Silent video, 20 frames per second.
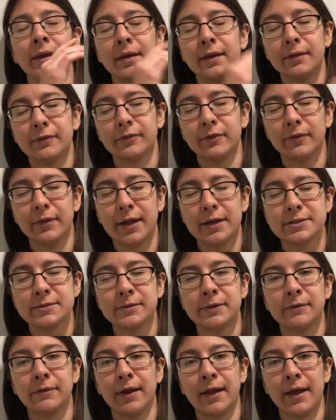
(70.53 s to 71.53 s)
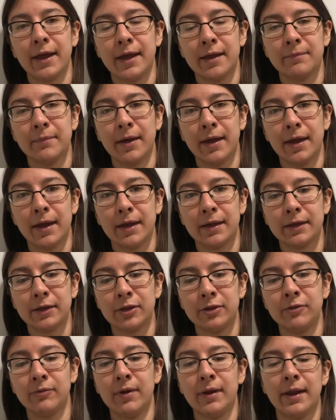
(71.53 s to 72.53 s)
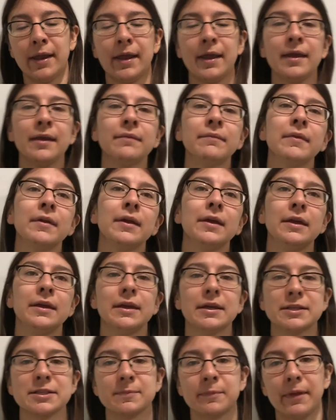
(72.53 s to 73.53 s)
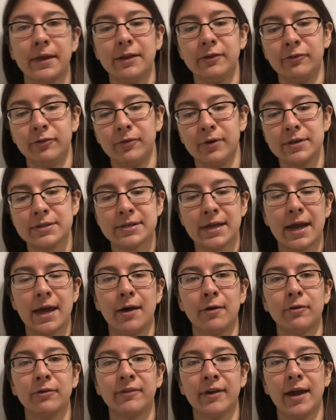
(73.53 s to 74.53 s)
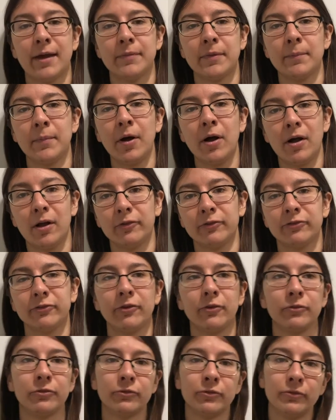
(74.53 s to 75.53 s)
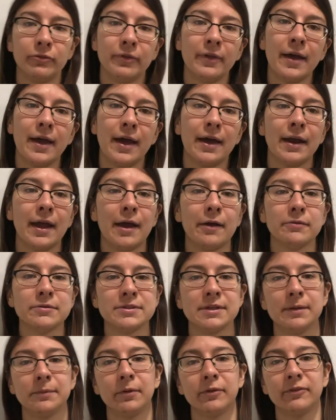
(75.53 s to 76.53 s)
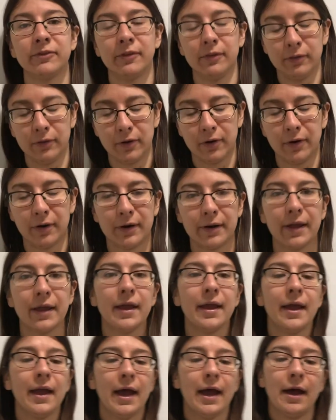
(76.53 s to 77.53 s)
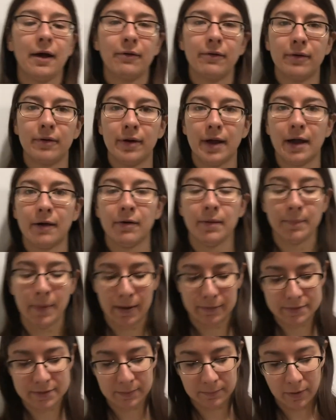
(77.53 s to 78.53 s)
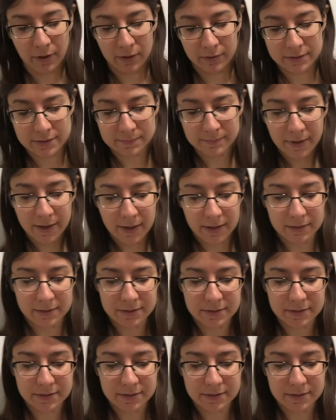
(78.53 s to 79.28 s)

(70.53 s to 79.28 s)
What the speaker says: So last week when I had my Q&A, he explained to us how to time the balls. So through that, I was able to learn how a bouncing ball is made.